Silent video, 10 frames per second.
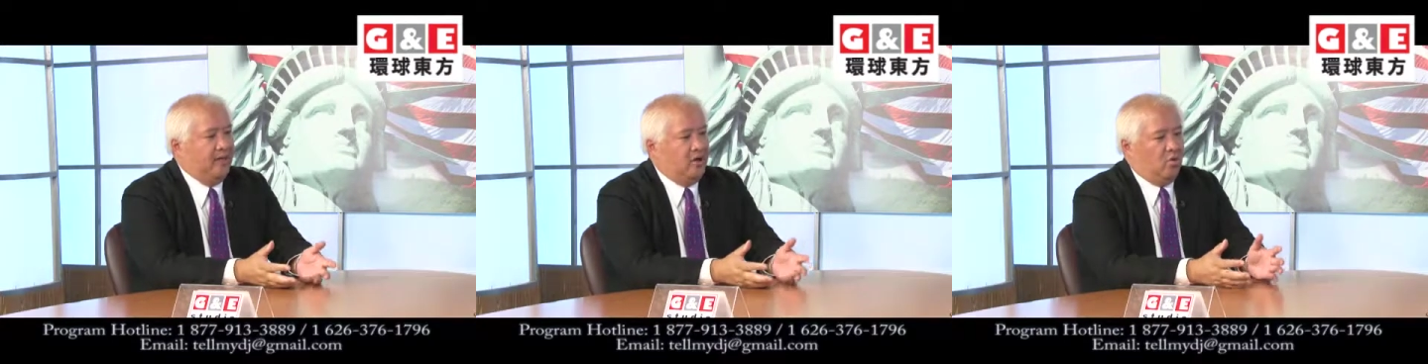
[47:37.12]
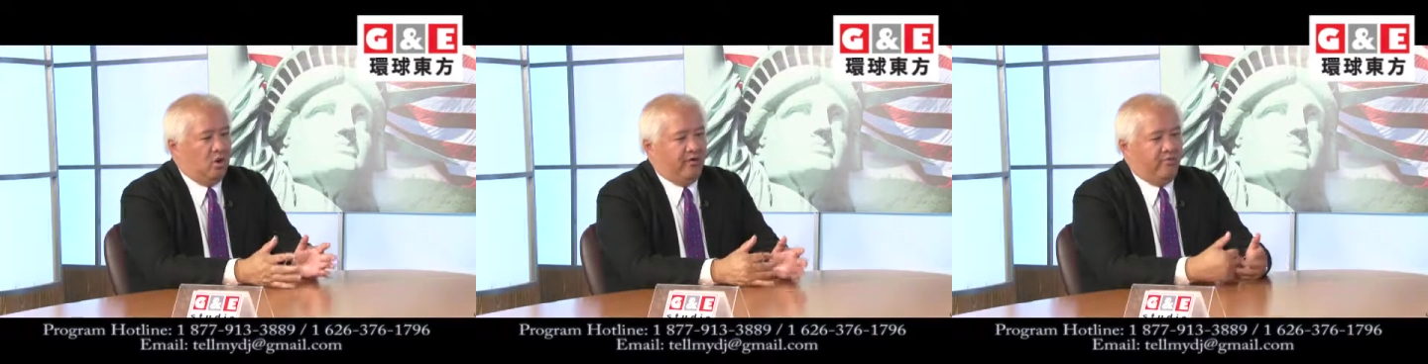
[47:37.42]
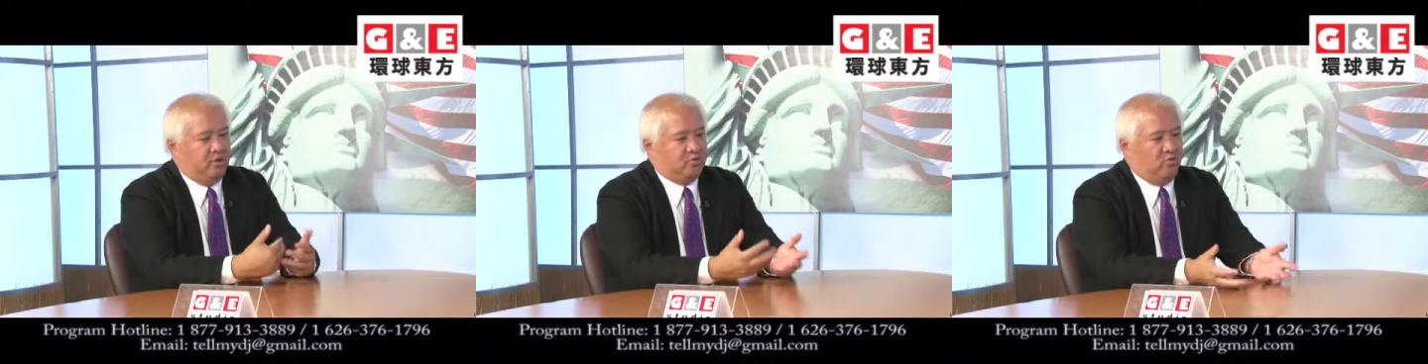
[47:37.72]
when
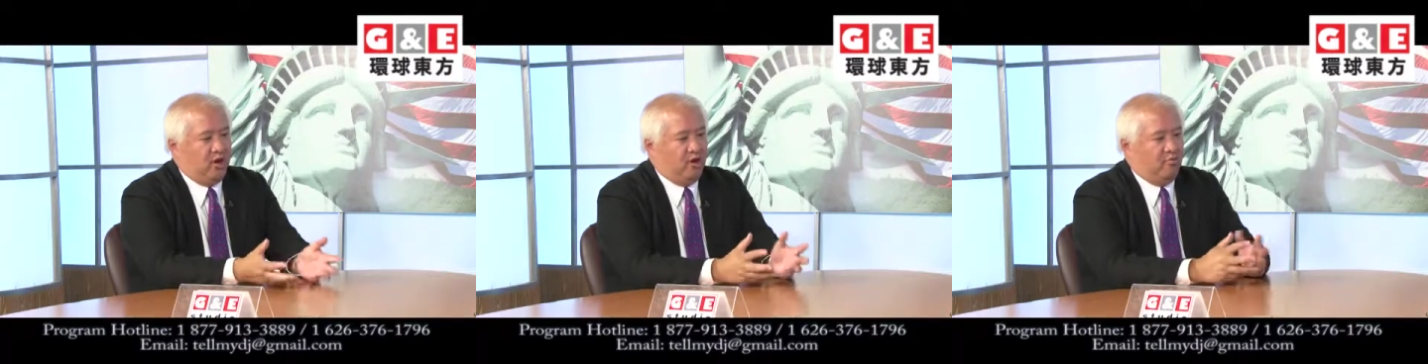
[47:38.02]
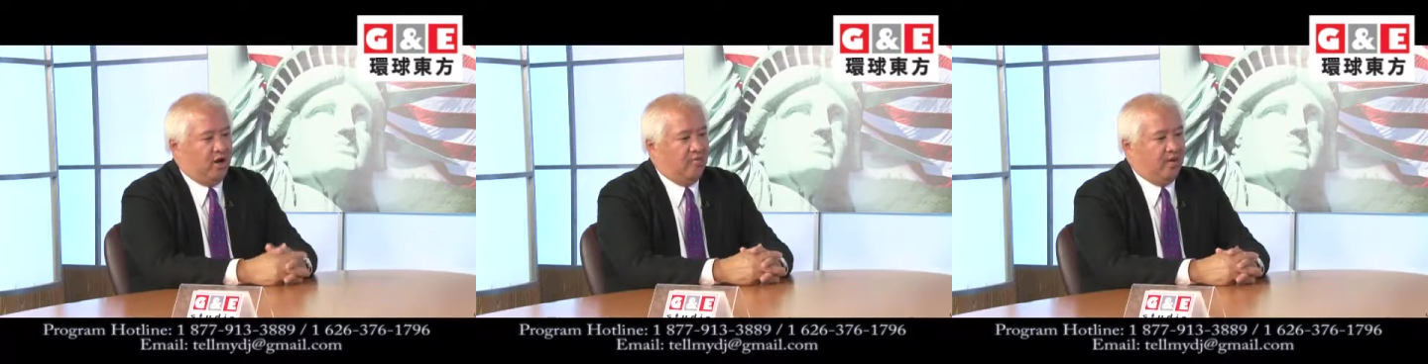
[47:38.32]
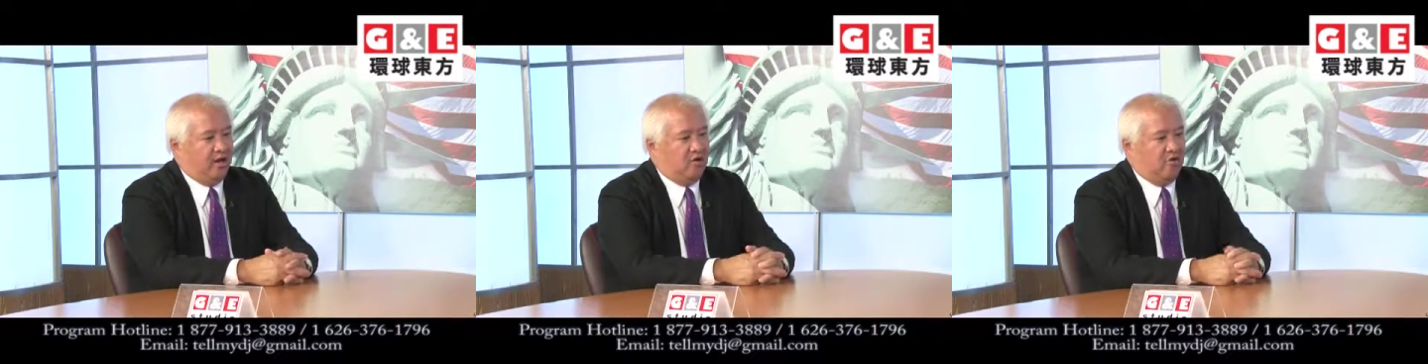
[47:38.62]
everyone's running around and
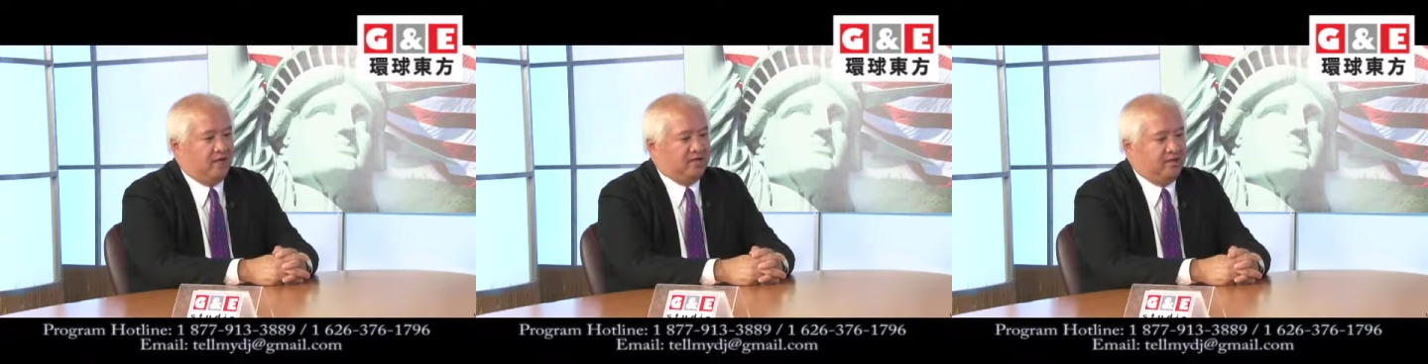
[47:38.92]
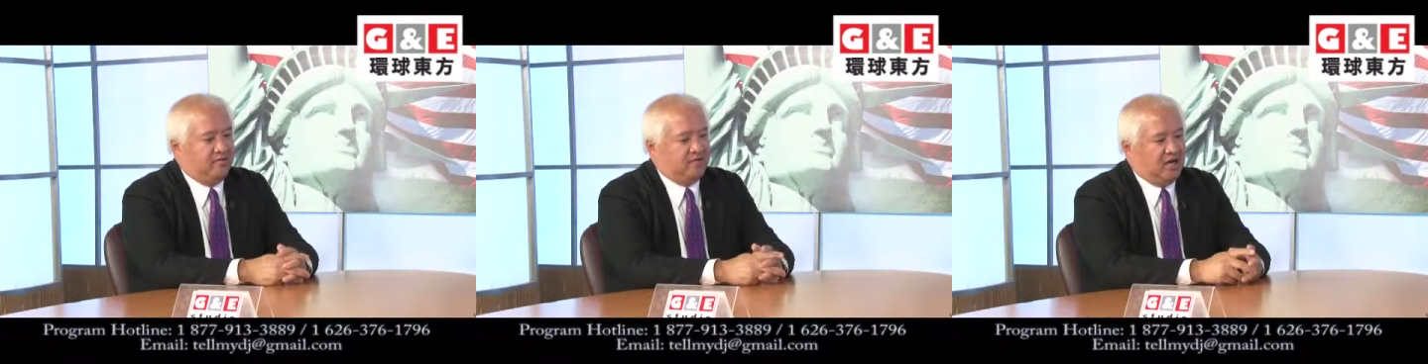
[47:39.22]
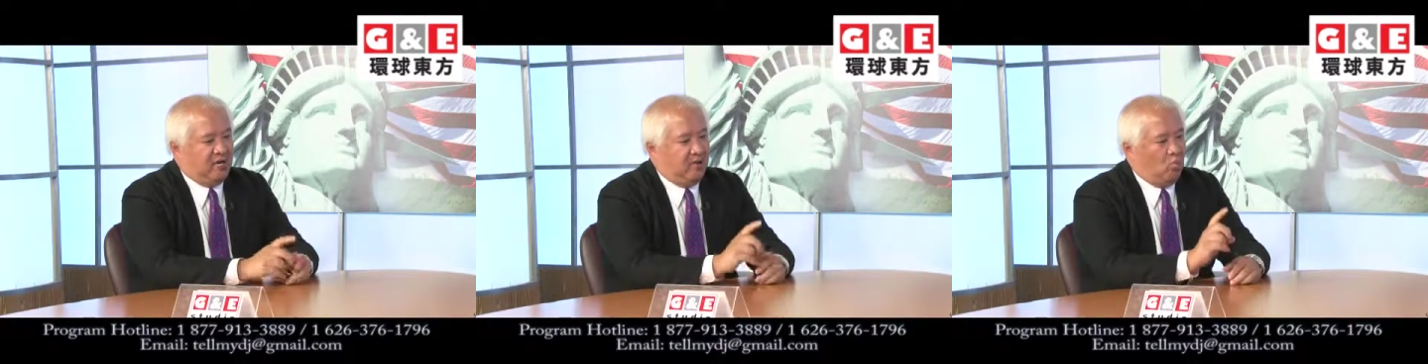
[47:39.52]
being crazy, there's
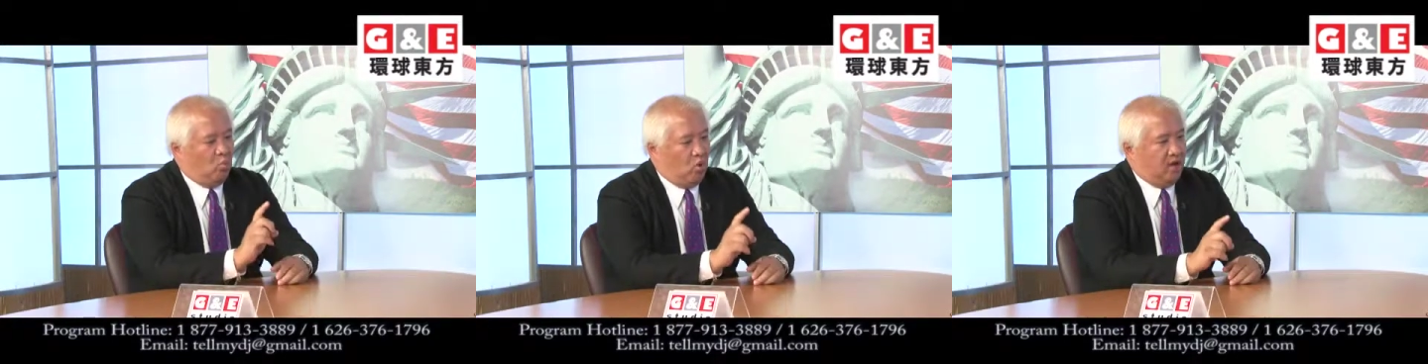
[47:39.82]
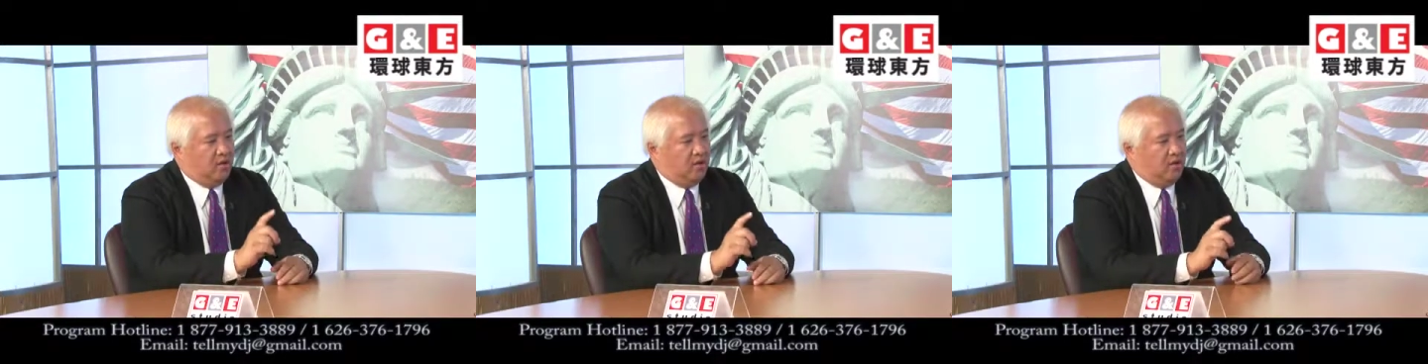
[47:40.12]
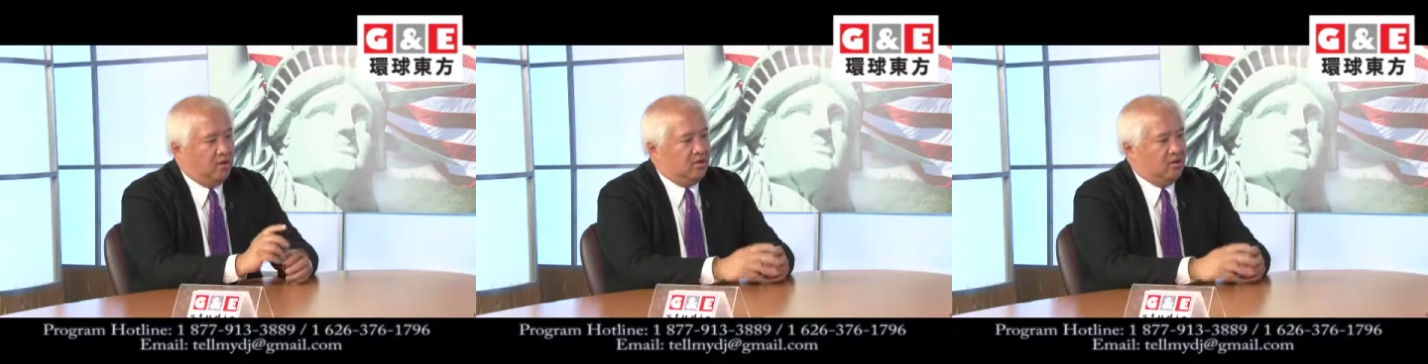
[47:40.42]
got to be one